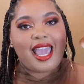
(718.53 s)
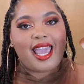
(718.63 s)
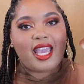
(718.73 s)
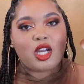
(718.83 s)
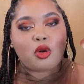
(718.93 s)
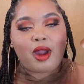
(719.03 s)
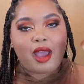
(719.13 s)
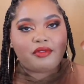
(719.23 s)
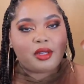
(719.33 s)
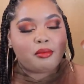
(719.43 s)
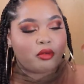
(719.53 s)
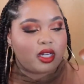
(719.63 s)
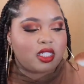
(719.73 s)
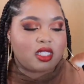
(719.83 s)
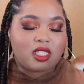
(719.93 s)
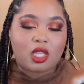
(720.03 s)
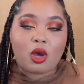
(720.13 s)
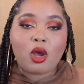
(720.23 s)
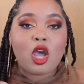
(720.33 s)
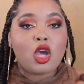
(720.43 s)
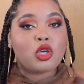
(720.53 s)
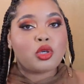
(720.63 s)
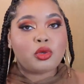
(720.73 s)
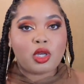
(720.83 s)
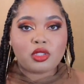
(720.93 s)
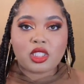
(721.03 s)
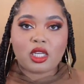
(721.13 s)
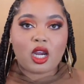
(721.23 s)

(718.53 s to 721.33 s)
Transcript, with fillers: handcrafted brushes. So kudos to